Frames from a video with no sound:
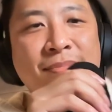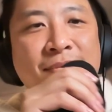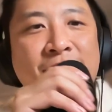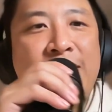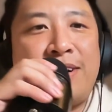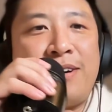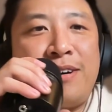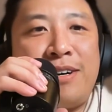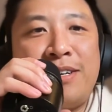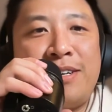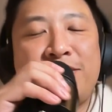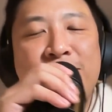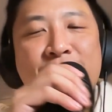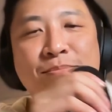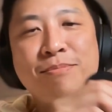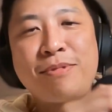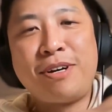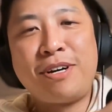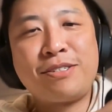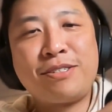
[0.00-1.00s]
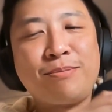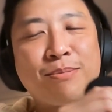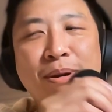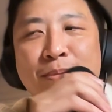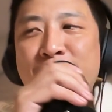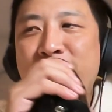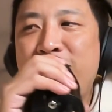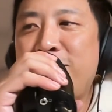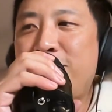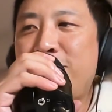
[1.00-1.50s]
Awesome. I'm
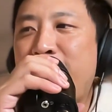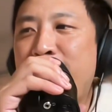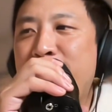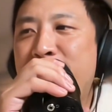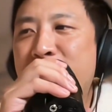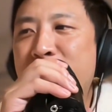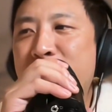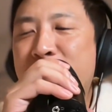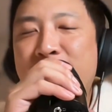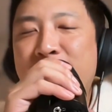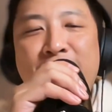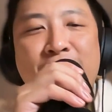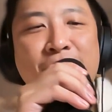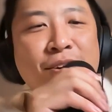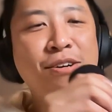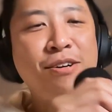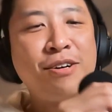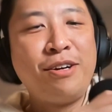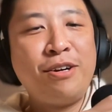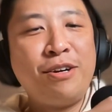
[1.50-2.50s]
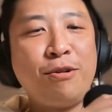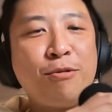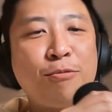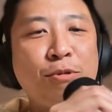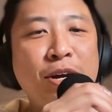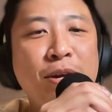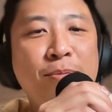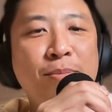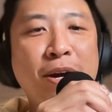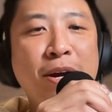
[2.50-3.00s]
still trying to
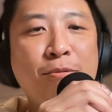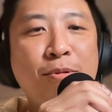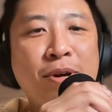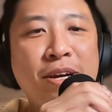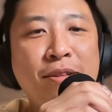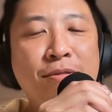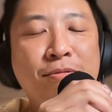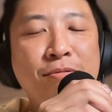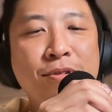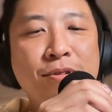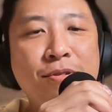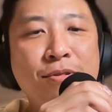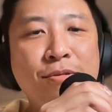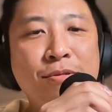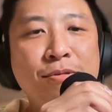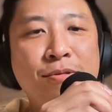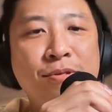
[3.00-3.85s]
wade my way through